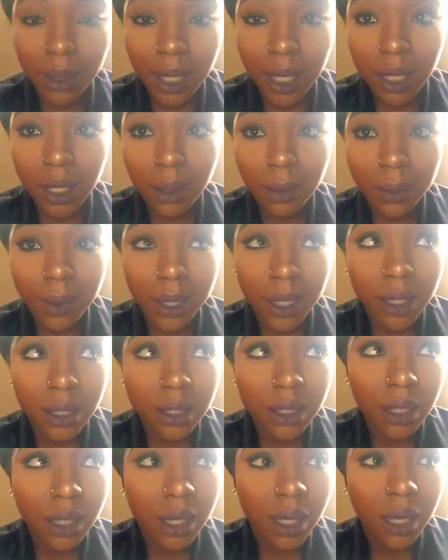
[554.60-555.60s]
me any
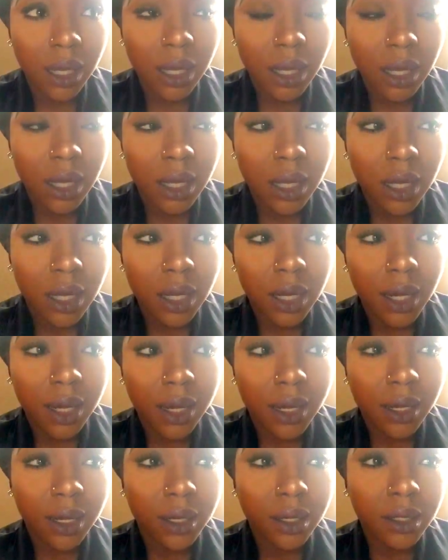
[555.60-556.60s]
mind.
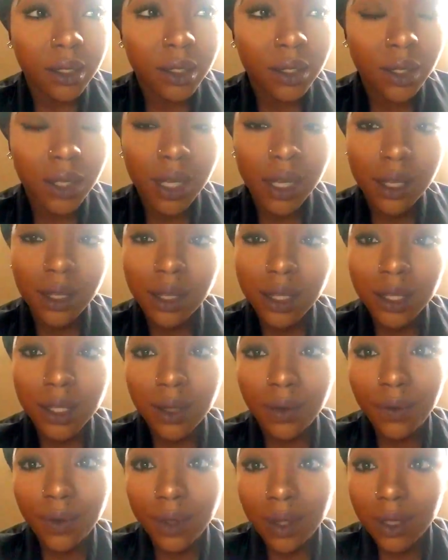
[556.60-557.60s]
Uh, so yeah, that's
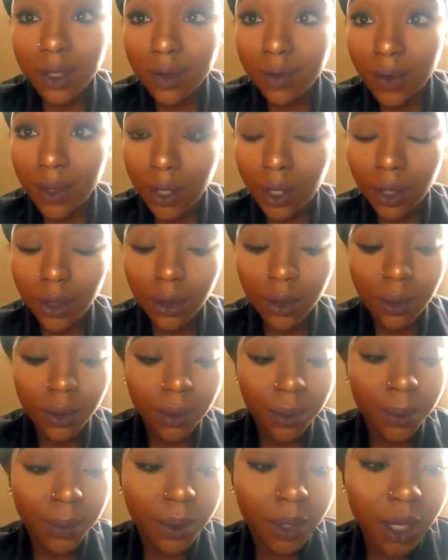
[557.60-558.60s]
it for this video.
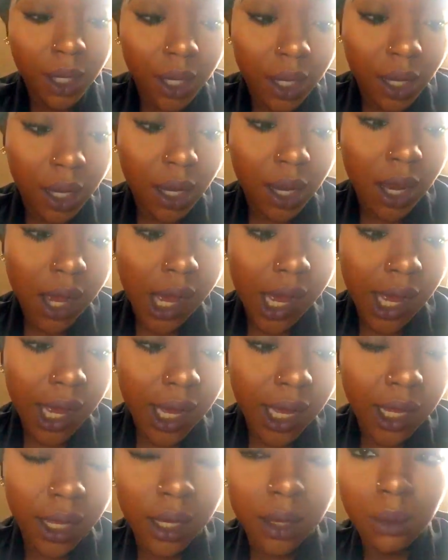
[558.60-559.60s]

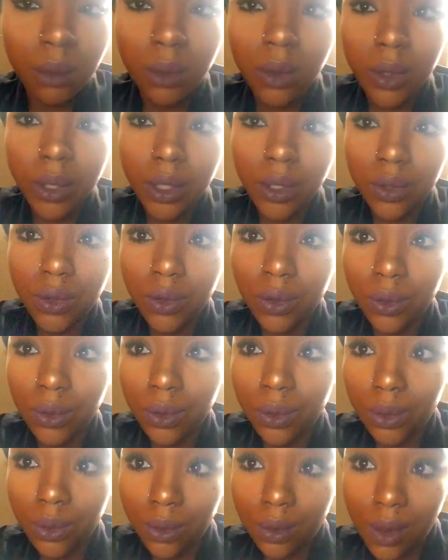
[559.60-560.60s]
I am going
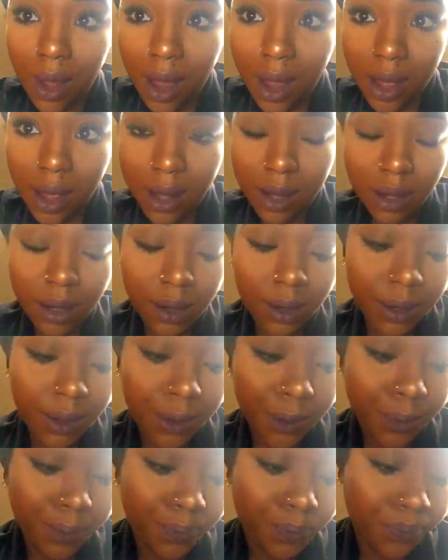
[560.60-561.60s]
to uh,
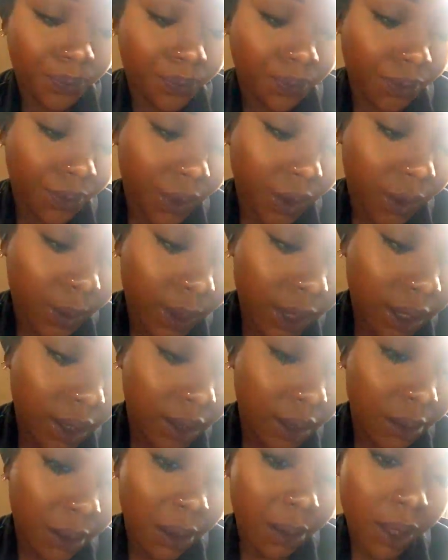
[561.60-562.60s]
wait
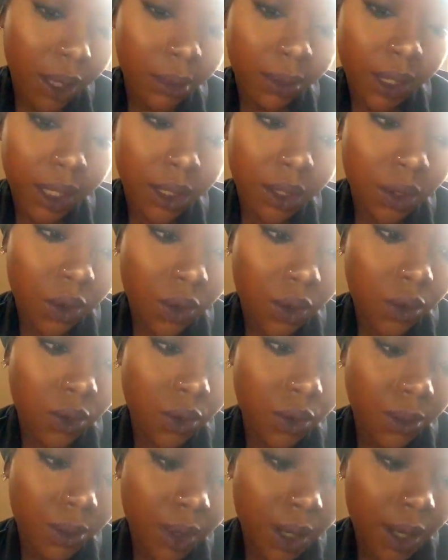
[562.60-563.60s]
until my mom gets
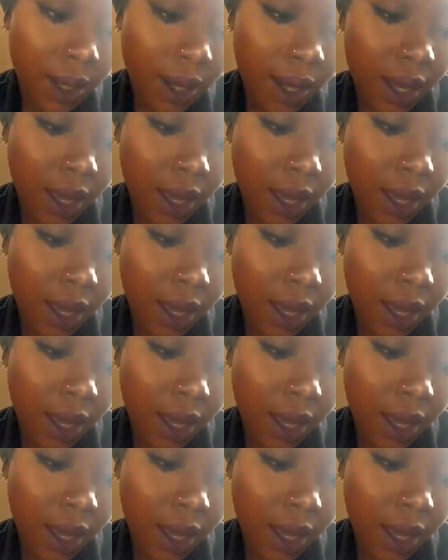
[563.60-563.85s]
home.